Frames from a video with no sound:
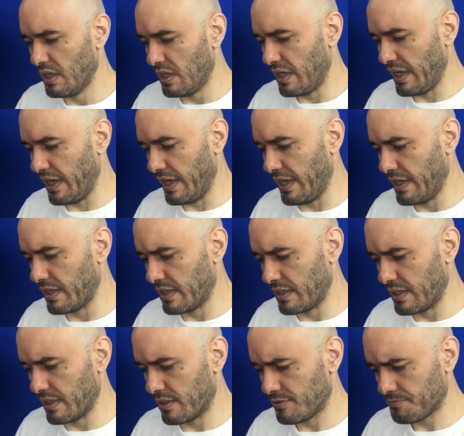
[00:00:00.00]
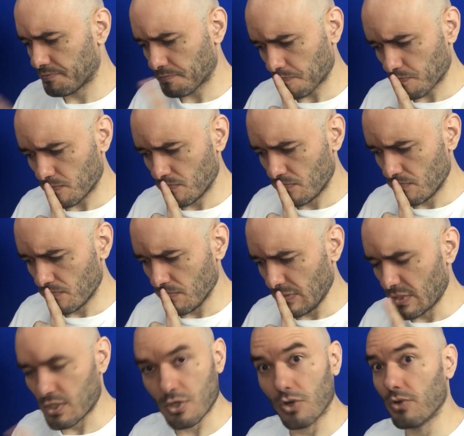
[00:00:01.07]
And
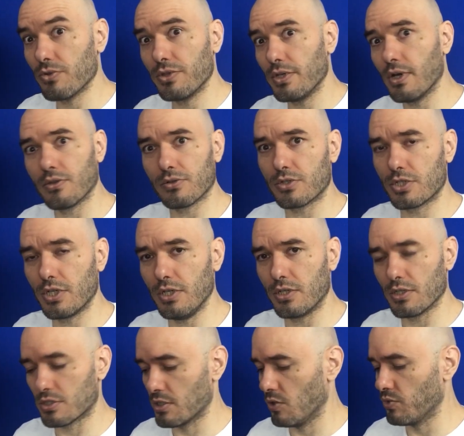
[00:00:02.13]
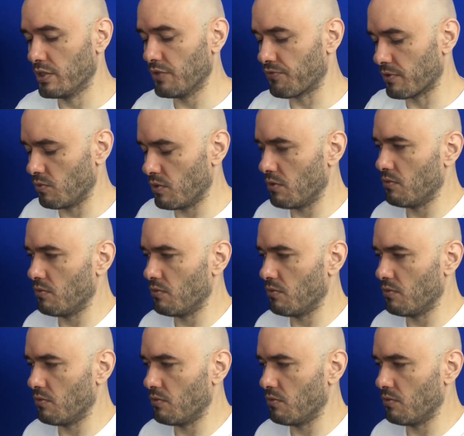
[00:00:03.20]
turn the other cheek is no different.